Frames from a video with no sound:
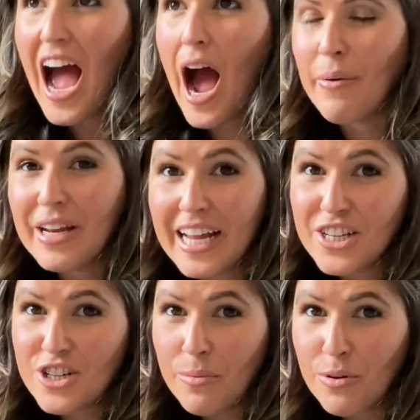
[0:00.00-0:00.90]
I'm gonna get
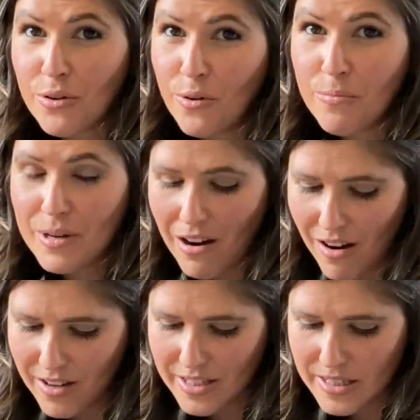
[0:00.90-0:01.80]
into trouble though,
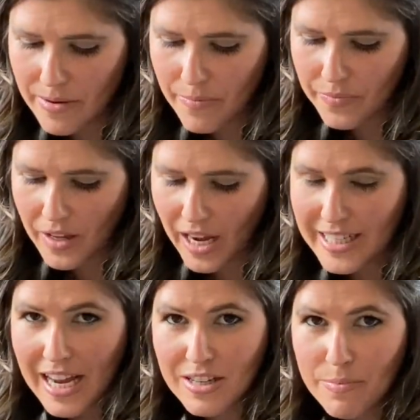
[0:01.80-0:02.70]
because I
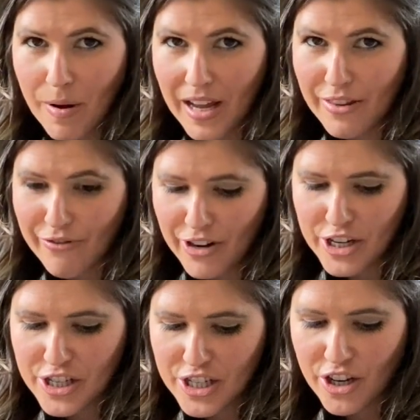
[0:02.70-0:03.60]
tend to buy the
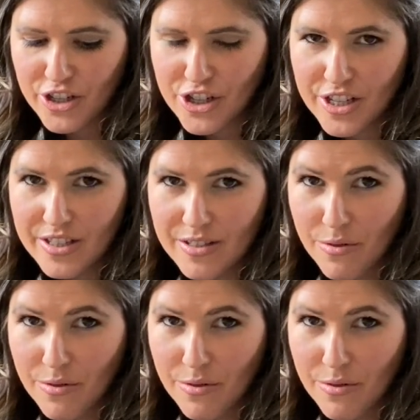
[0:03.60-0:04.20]
finishing touches.